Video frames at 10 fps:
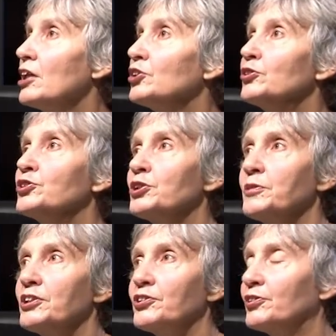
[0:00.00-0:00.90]
You
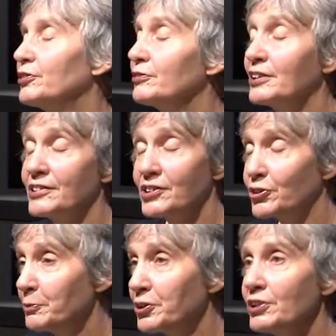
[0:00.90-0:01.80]
do it through
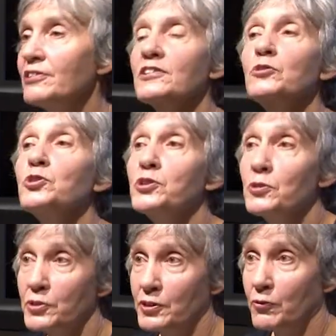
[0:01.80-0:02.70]
conscription. There's all
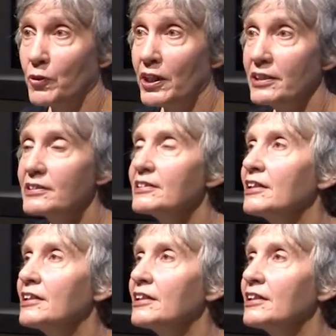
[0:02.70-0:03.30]
sorts of ways.